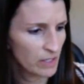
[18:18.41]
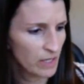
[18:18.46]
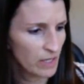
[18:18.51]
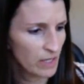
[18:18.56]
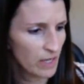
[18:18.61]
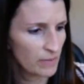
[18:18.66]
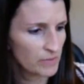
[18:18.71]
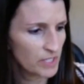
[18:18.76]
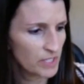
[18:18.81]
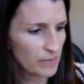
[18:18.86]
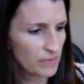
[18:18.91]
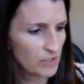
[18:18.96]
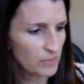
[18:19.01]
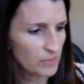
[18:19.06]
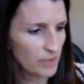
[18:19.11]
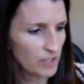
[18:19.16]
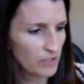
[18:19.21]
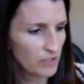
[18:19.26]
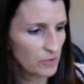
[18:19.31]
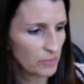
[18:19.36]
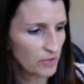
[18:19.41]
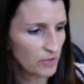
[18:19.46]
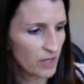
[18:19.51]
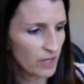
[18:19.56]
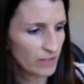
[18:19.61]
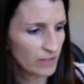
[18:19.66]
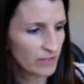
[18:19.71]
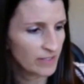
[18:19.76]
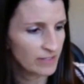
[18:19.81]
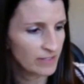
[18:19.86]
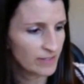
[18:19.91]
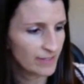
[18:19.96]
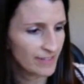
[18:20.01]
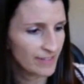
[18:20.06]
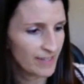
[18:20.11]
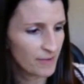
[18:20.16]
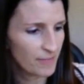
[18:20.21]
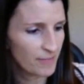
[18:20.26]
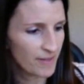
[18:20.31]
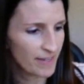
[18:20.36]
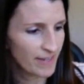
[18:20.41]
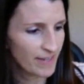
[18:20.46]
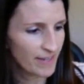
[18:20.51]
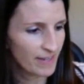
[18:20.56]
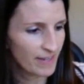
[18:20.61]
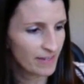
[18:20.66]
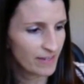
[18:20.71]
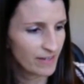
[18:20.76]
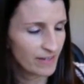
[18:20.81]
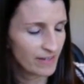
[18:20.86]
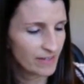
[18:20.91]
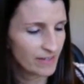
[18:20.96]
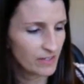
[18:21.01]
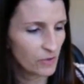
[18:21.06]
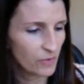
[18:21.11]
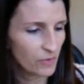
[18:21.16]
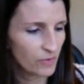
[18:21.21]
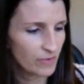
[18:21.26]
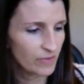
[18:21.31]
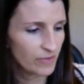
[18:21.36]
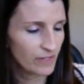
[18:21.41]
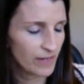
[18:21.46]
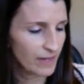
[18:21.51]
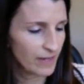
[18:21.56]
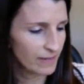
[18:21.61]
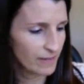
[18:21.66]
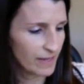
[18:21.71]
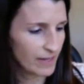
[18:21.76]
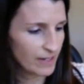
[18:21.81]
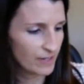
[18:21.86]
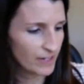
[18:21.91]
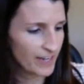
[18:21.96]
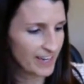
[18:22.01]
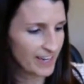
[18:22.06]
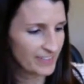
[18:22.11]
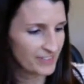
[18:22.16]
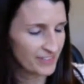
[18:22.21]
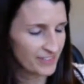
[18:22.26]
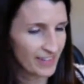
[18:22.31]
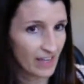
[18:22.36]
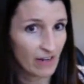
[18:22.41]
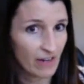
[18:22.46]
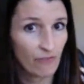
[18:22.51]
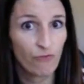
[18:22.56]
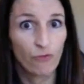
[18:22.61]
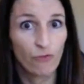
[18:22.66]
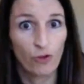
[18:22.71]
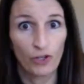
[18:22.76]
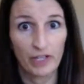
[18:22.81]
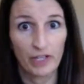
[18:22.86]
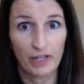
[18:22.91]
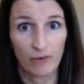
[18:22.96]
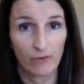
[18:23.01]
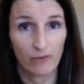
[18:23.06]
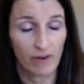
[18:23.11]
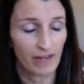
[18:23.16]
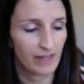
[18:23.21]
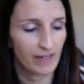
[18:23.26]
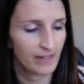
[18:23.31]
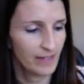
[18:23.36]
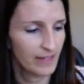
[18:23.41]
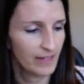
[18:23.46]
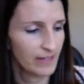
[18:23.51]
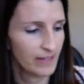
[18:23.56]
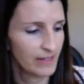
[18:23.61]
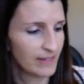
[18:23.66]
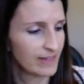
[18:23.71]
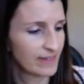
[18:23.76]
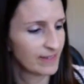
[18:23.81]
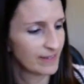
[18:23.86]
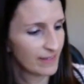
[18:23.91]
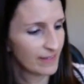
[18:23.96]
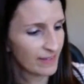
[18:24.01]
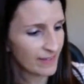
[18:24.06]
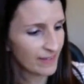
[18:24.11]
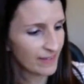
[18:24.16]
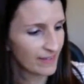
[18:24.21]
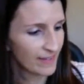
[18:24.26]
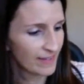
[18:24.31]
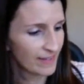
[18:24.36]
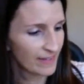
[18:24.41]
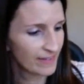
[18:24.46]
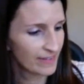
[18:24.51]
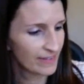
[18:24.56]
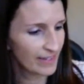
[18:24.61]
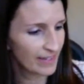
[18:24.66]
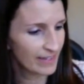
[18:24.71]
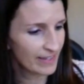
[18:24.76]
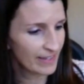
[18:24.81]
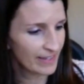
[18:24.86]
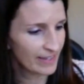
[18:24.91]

How much time do you spend on your blog, Lisa? Yep. So yeah, I already answered that fully, right? Okay.